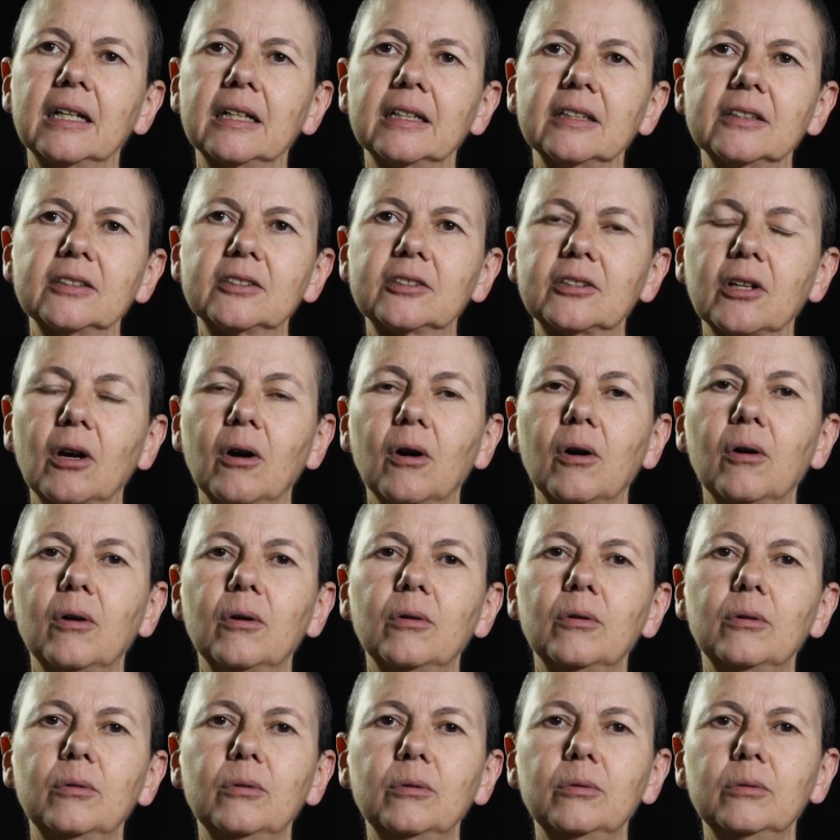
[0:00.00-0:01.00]

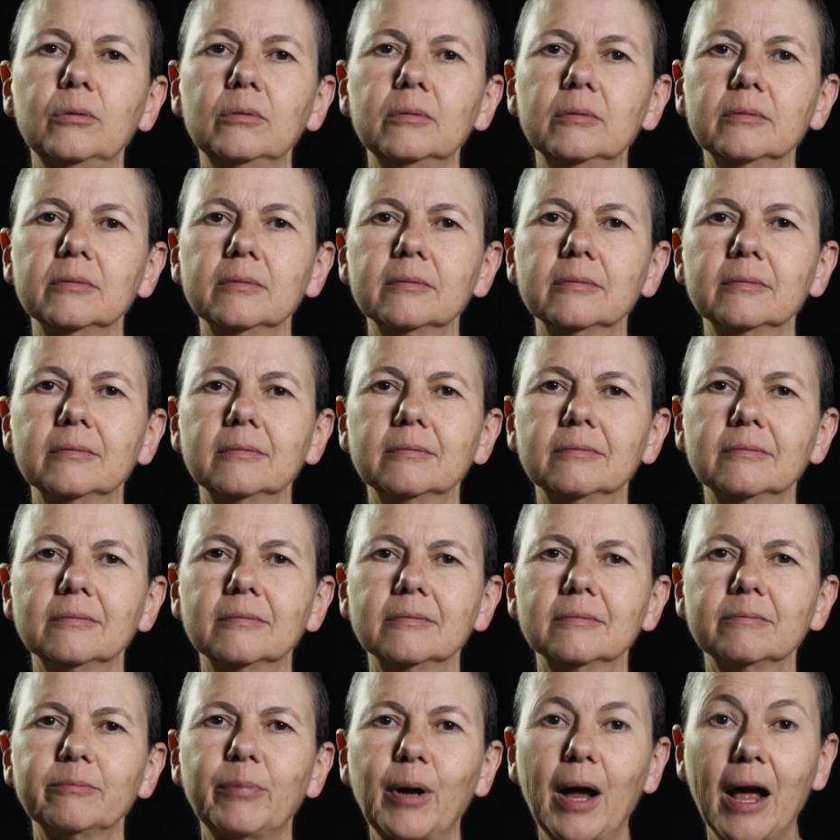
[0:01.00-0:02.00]
So
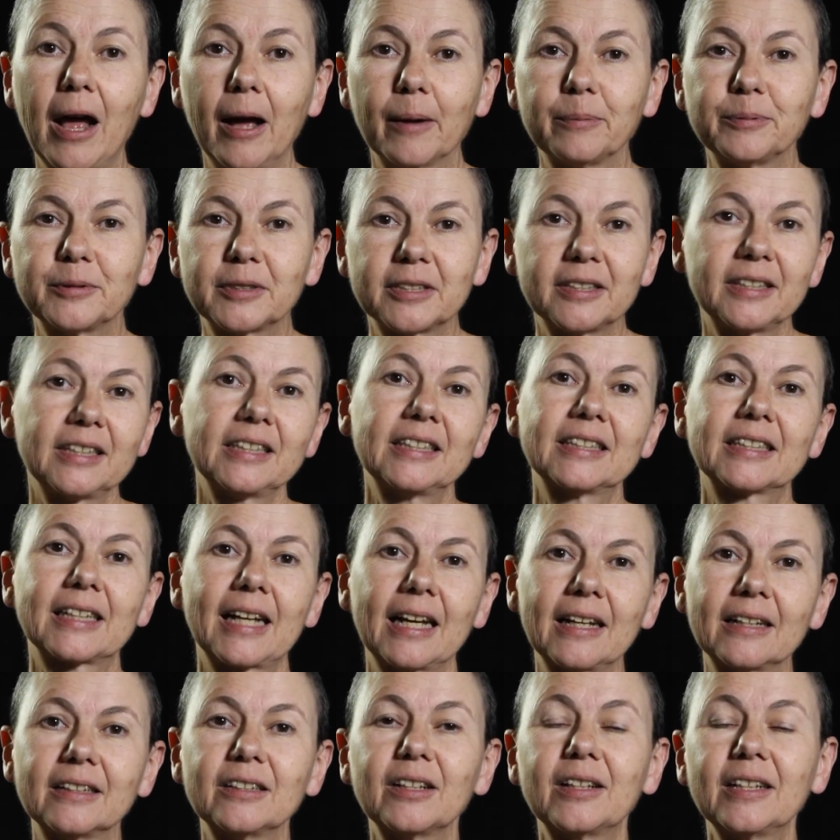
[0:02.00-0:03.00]
perhaps this
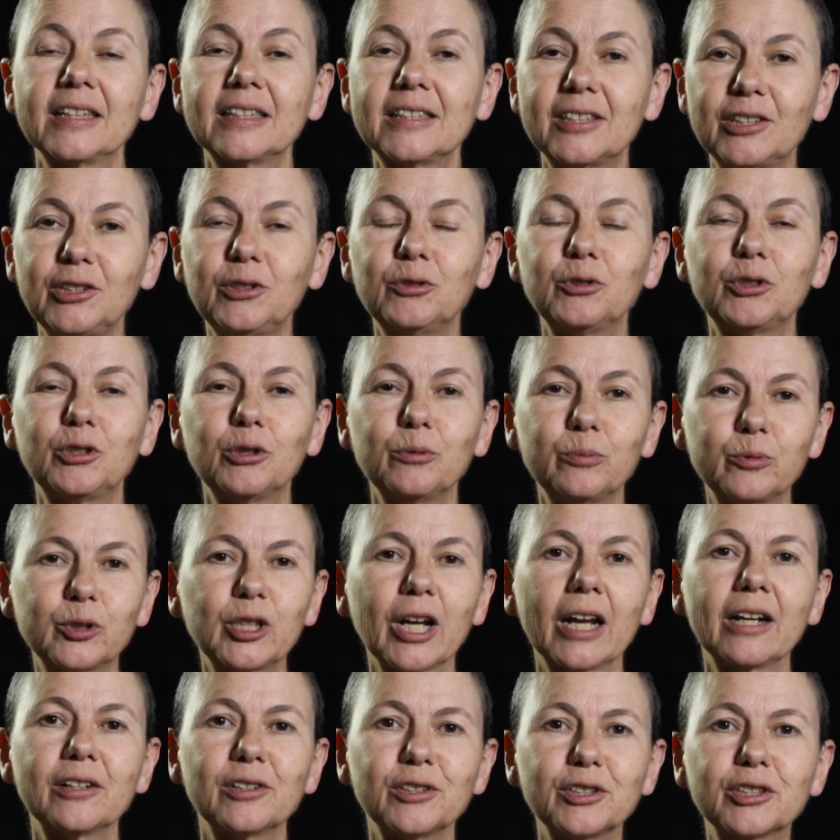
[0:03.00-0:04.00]
YouTube
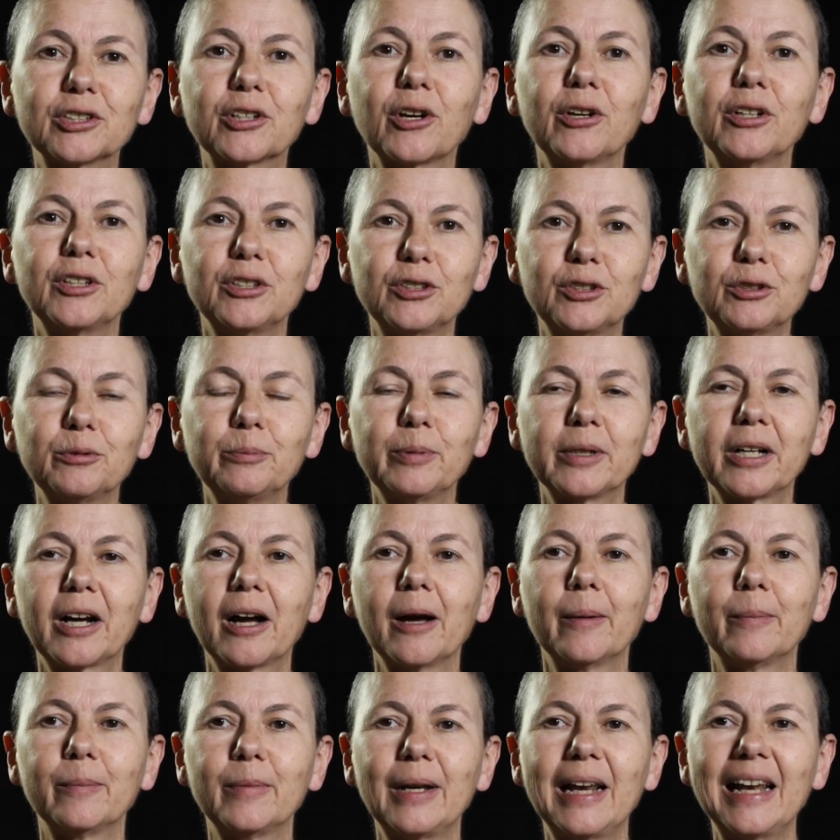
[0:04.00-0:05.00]
channel is going to
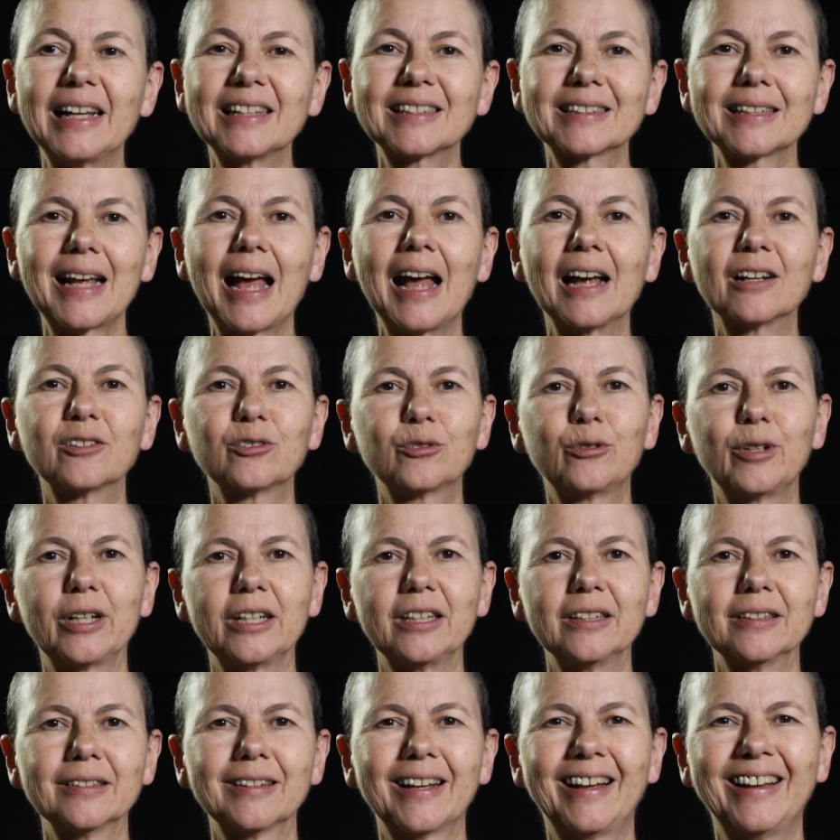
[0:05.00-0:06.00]
become less
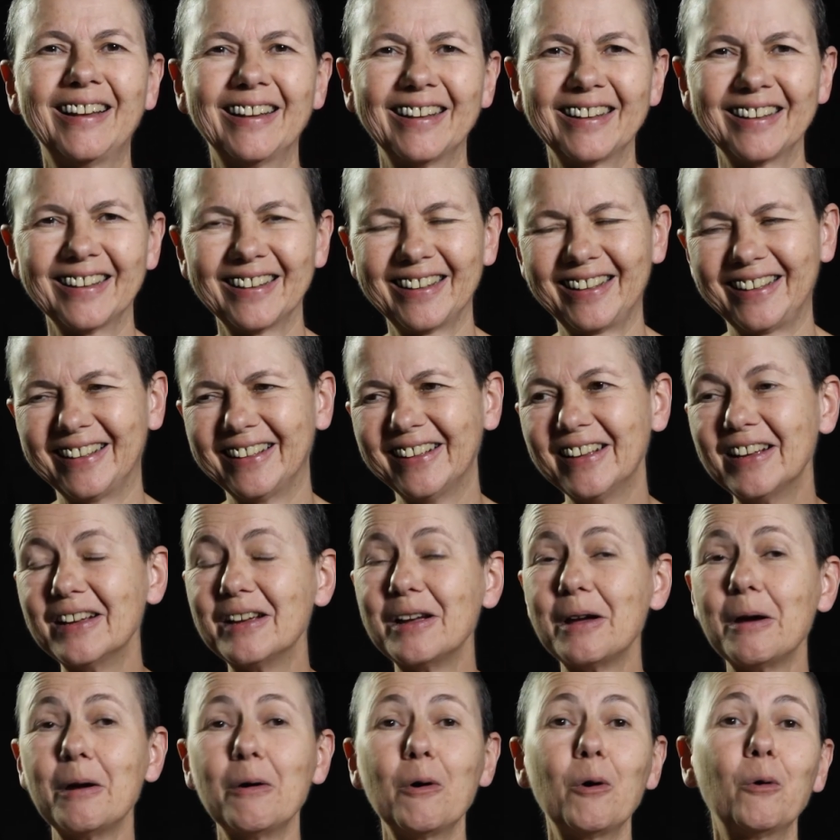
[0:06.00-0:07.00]
angry.
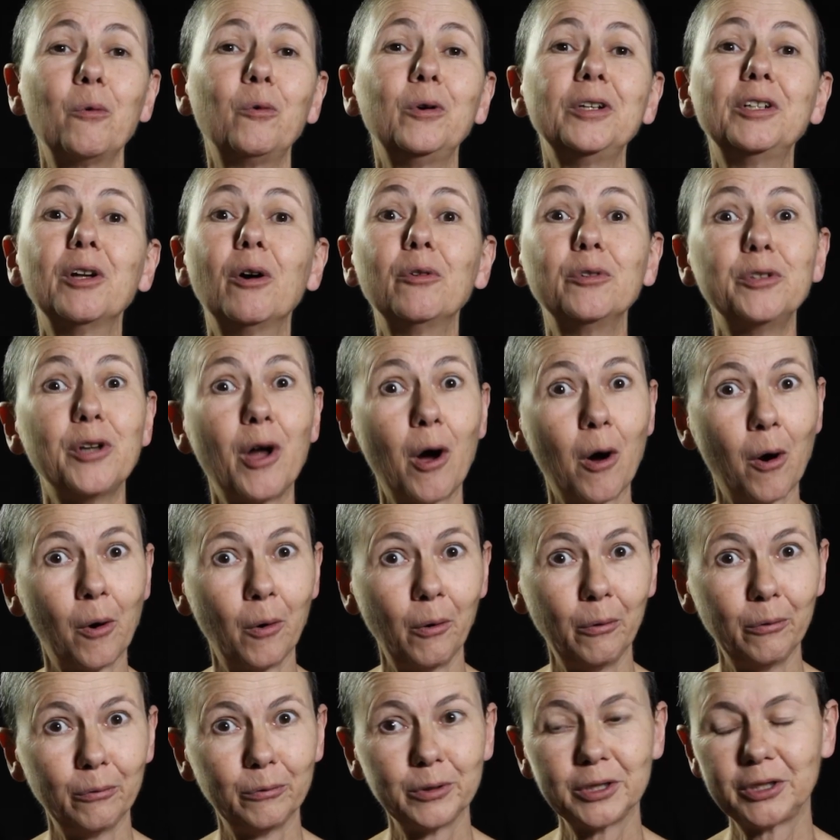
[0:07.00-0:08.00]
We don't
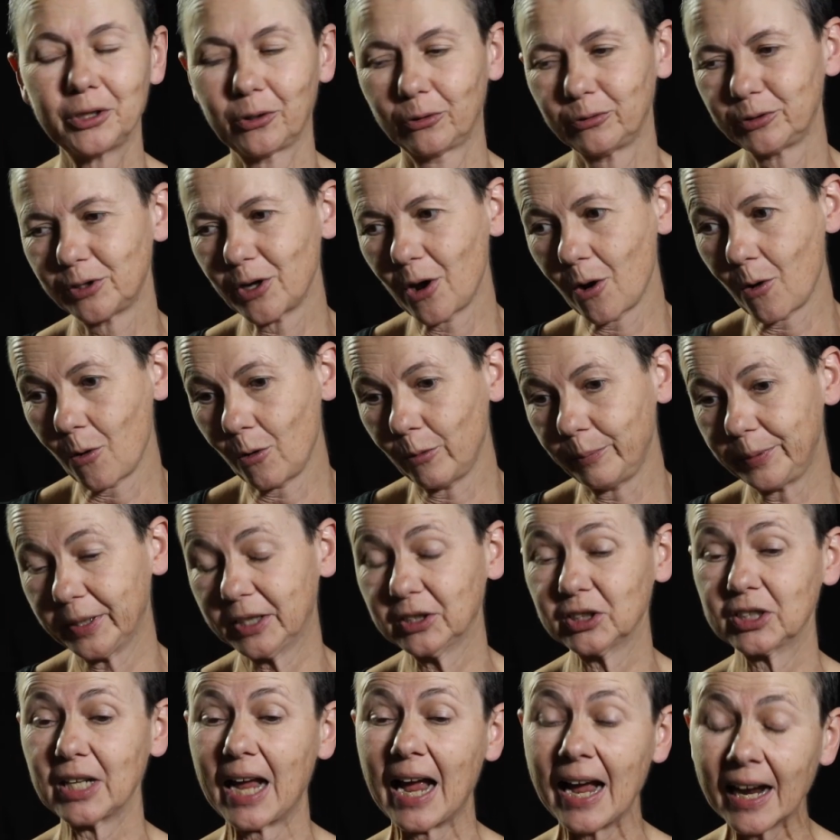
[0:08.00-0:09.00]
know,
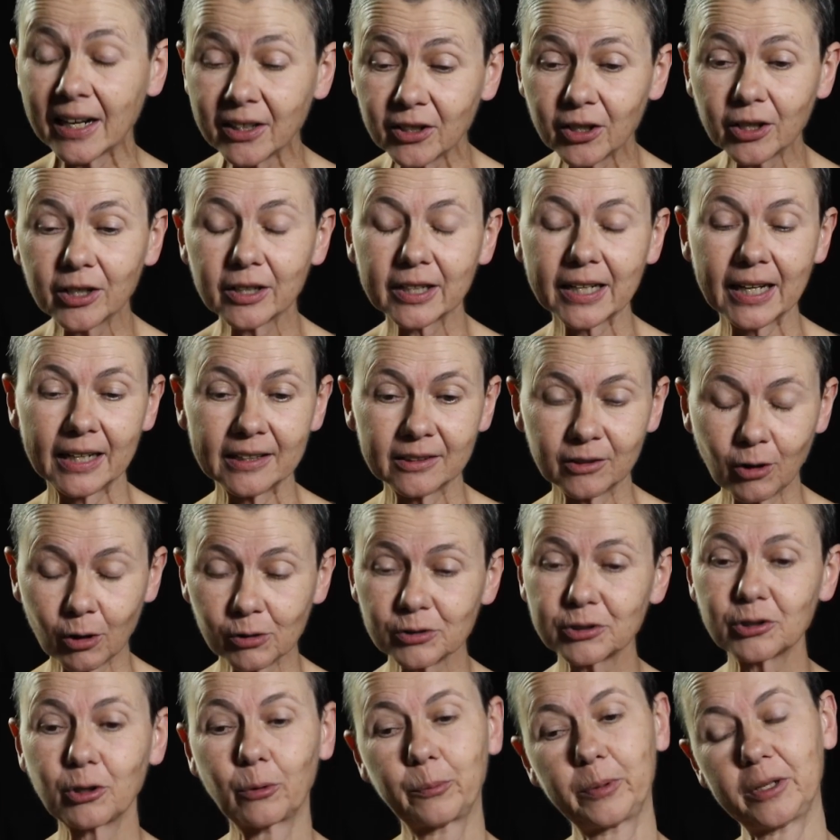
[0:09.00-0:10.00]
because anger can
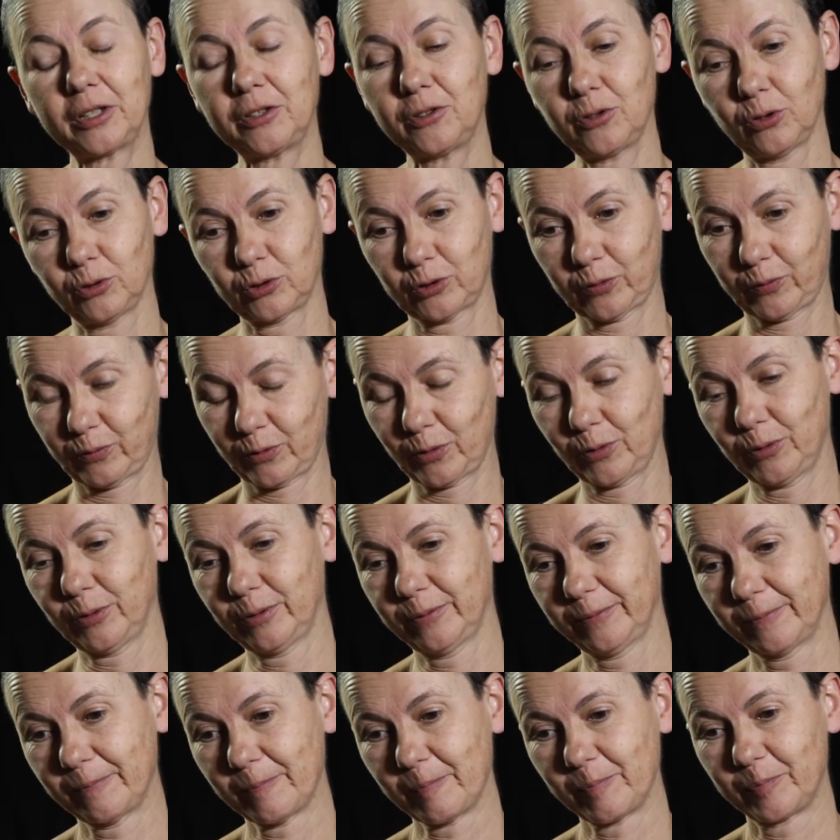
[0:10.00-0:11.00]
also be useful
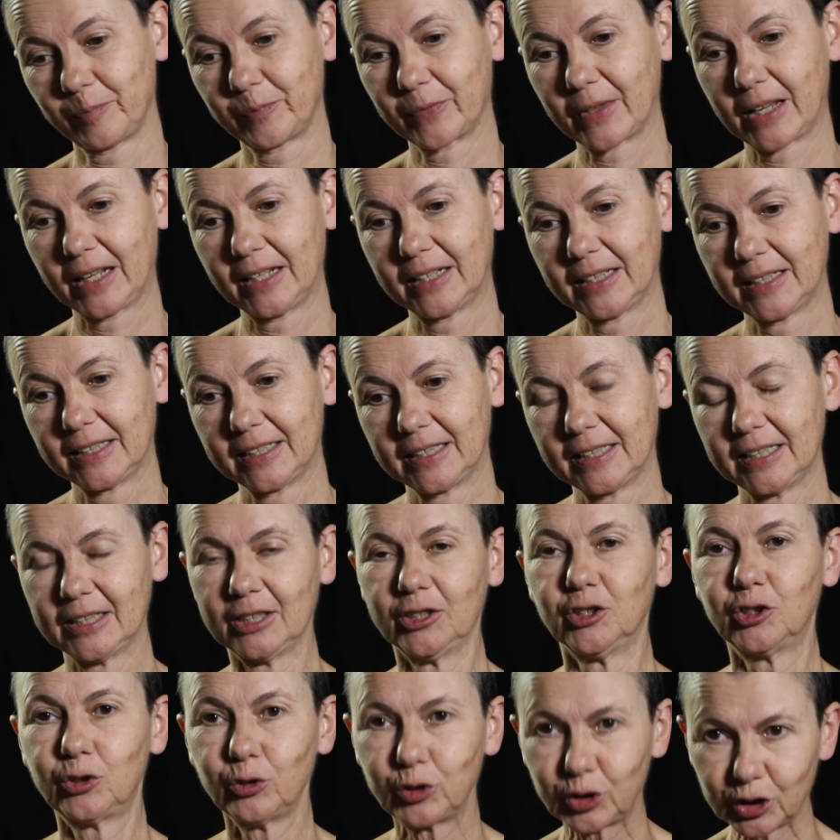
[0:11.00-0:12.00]

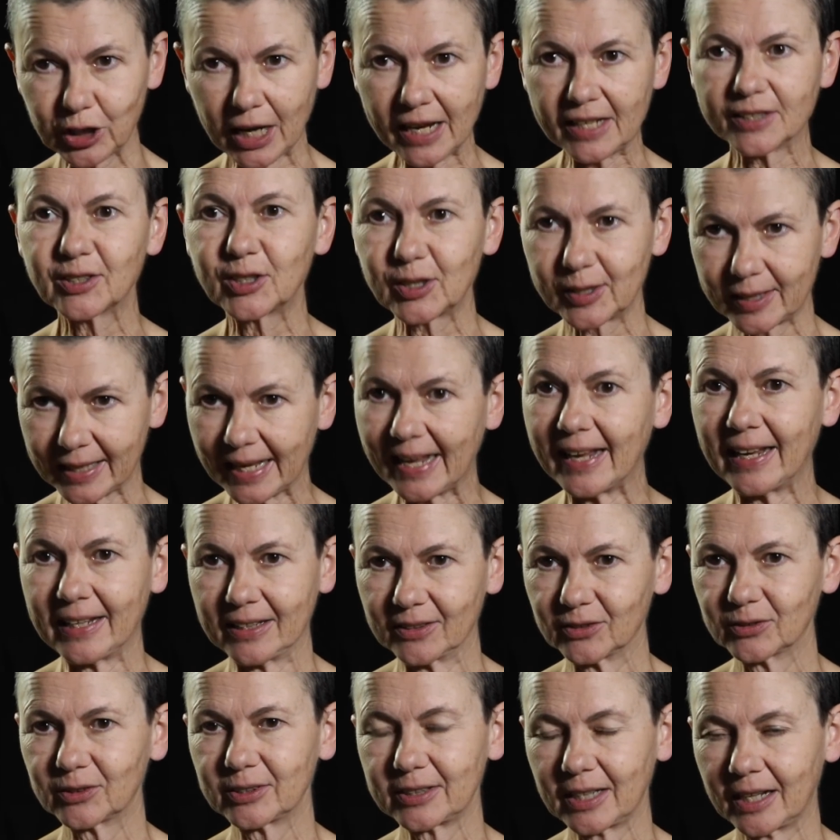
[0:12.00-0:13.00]
to change
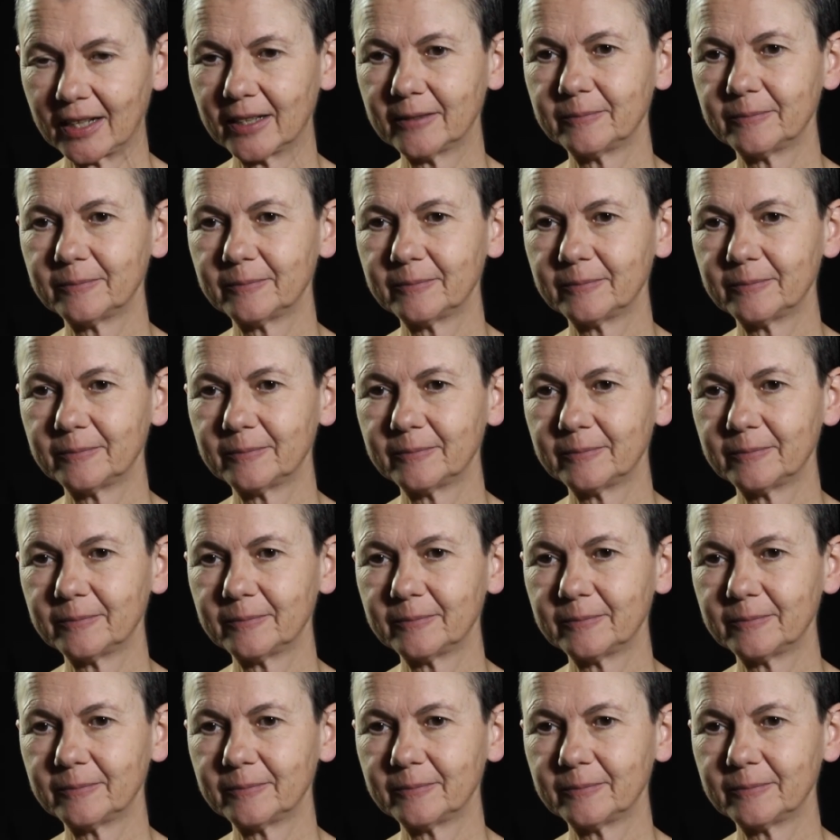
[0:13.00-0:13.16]
things,